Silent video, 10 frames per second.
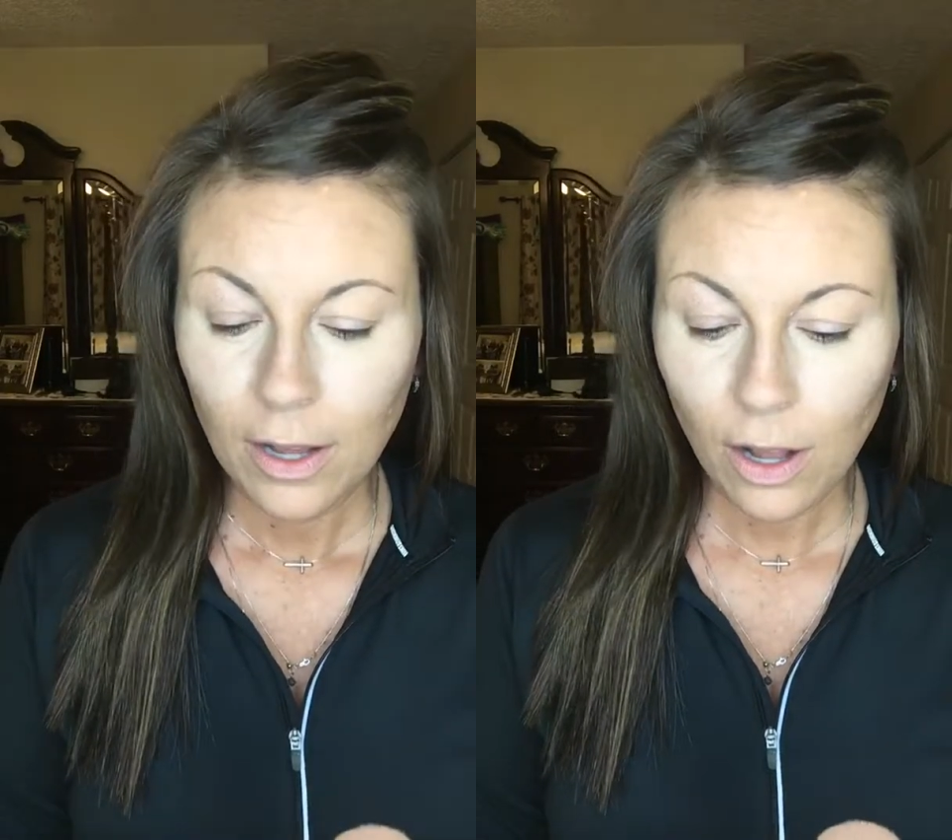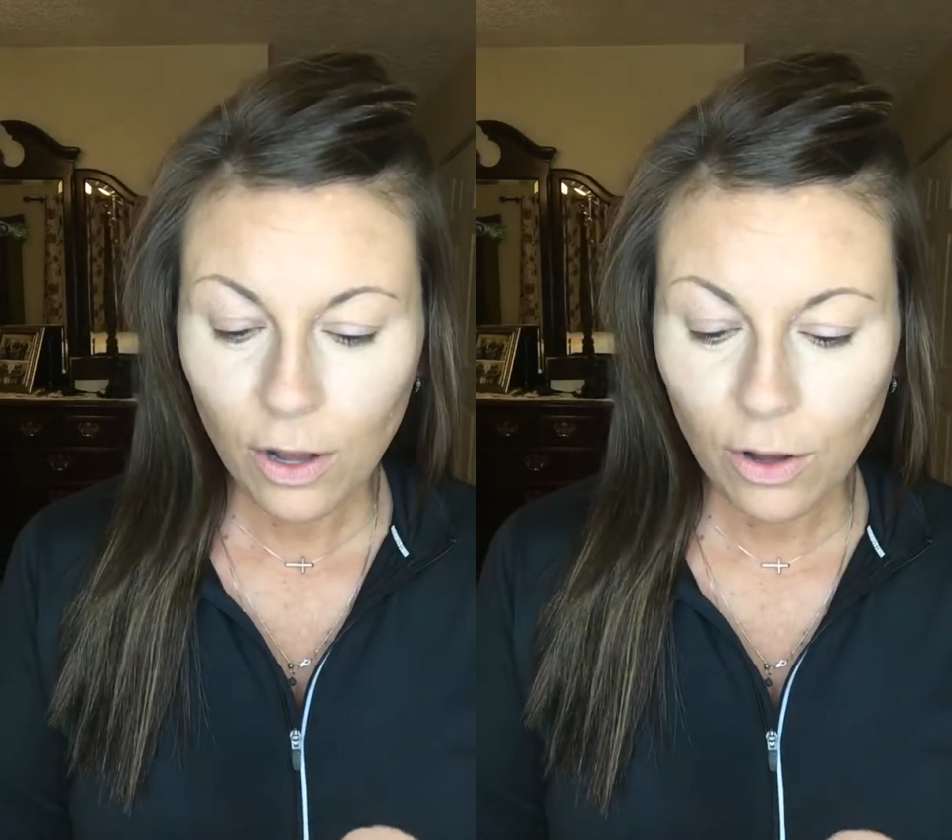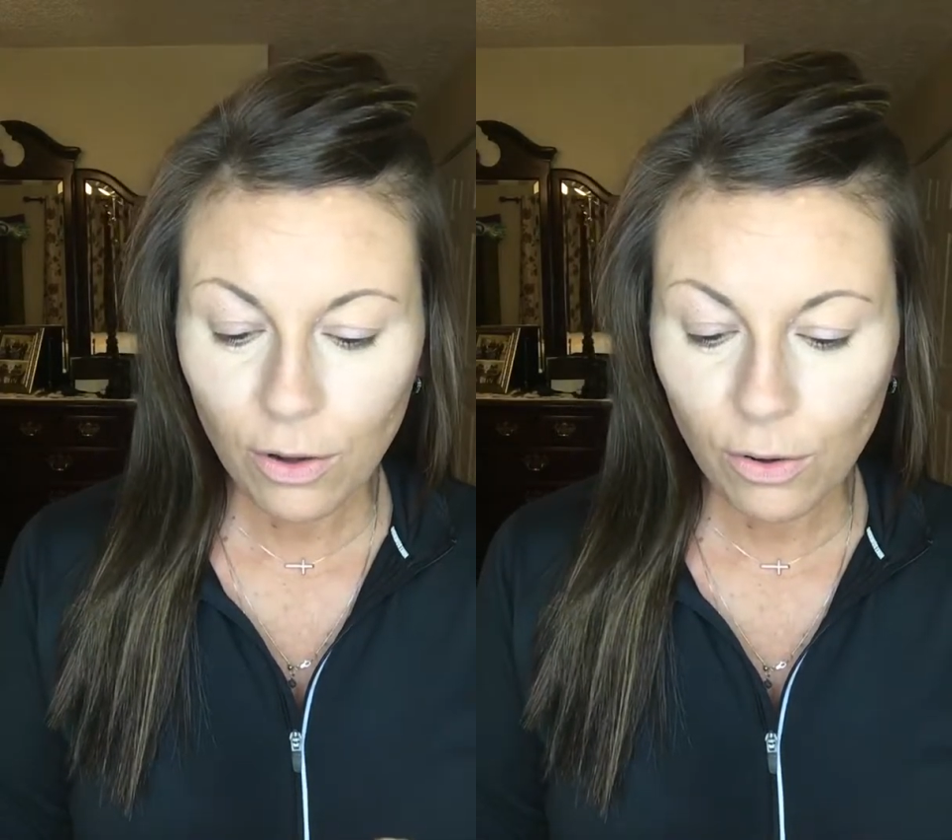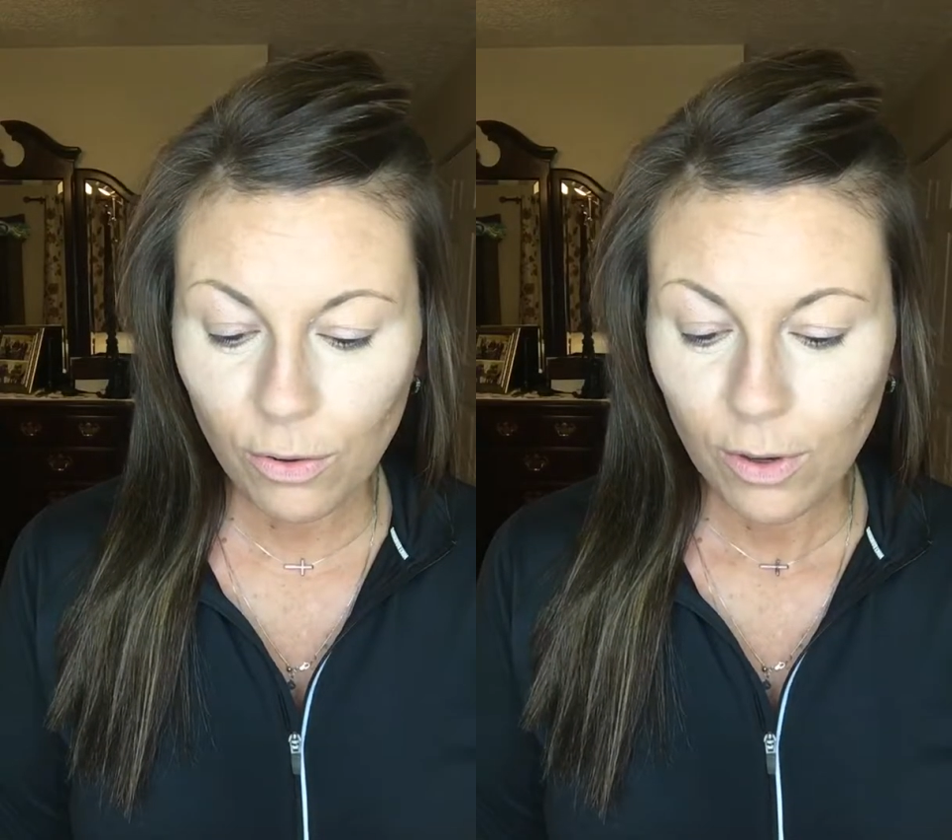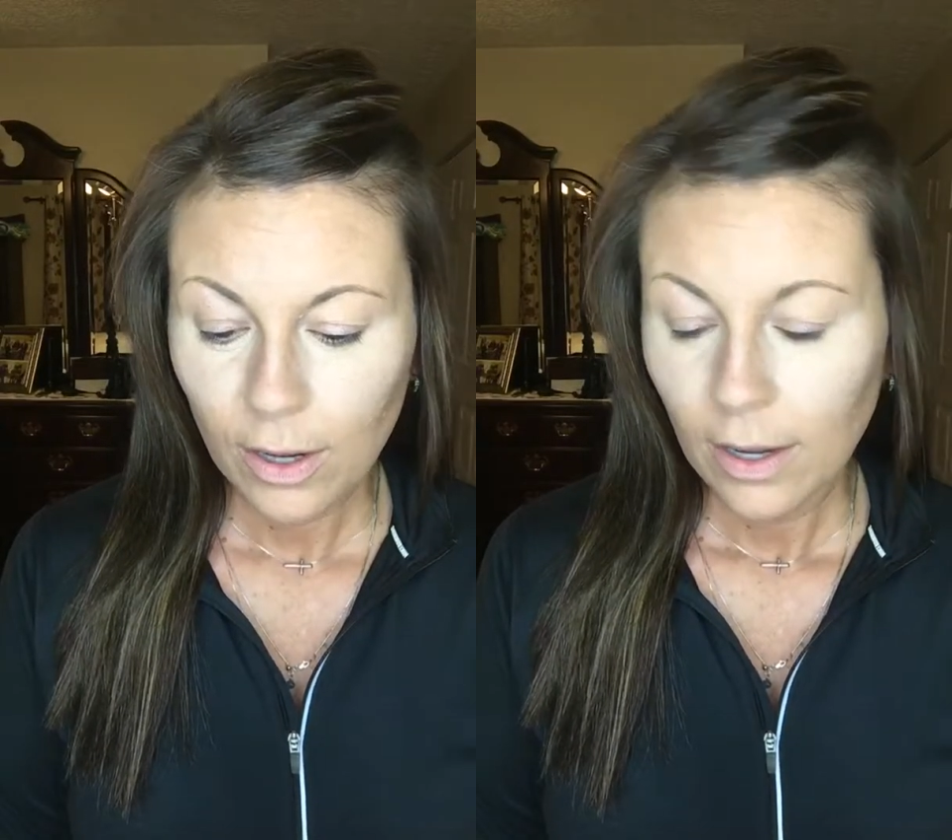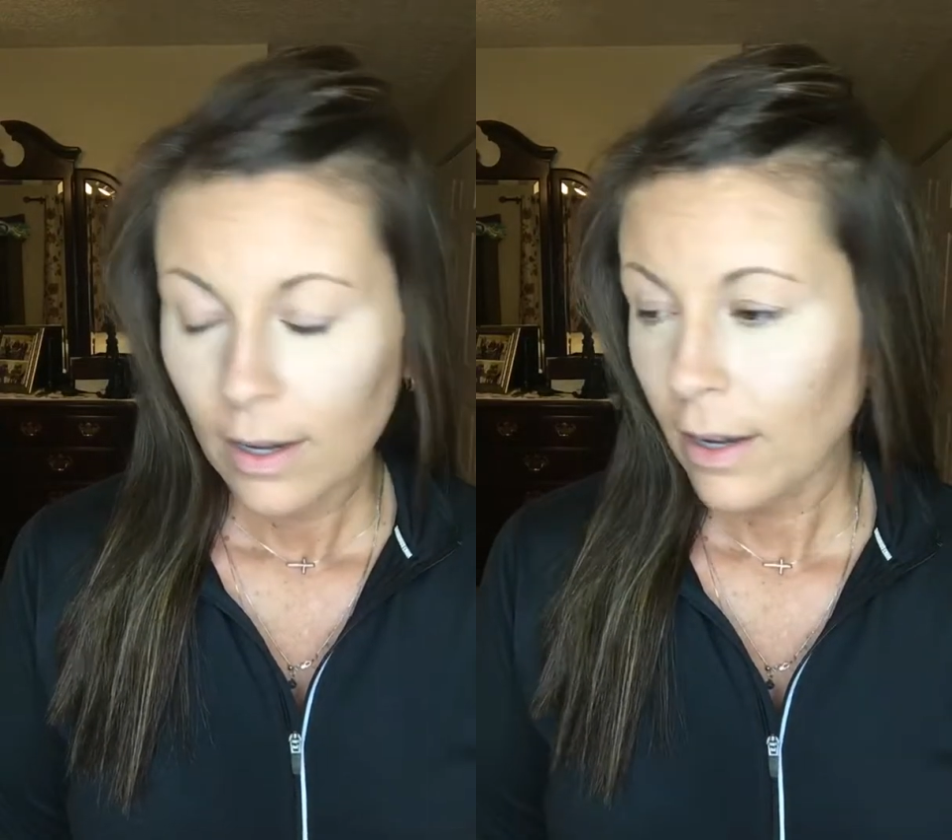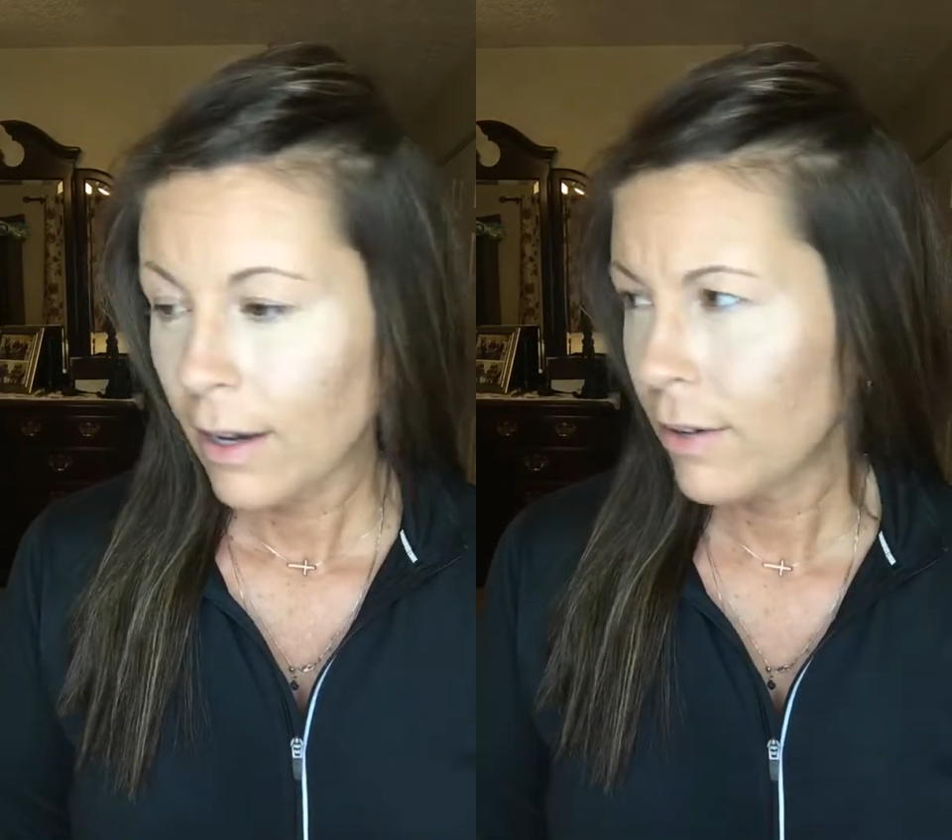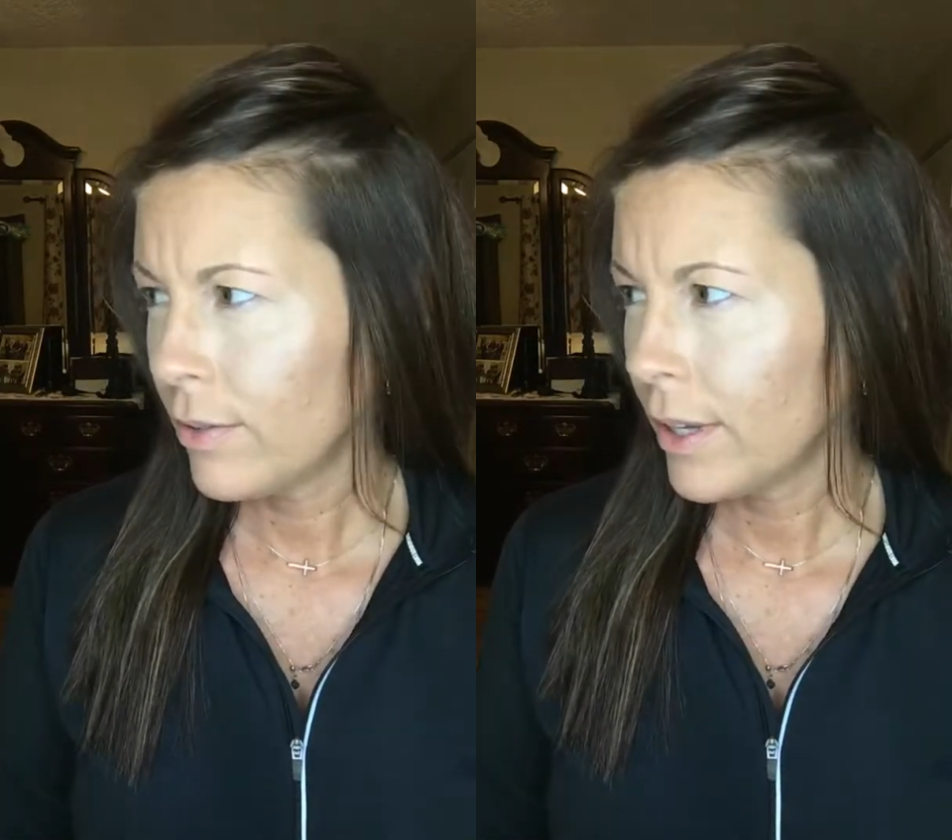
Oh, I don't